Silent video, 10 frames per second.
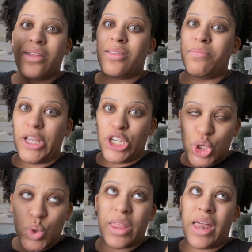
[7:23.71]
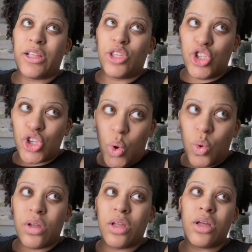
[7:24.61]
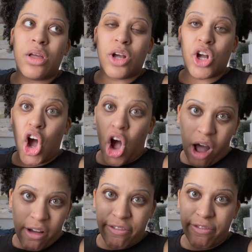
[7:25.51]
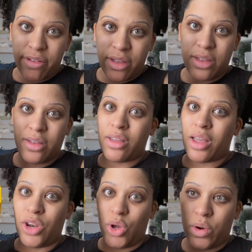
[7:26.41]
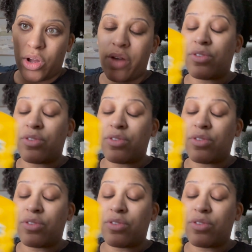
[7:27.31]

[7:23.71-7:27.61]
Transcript: to make sure that I don't cough. I don't want to cough.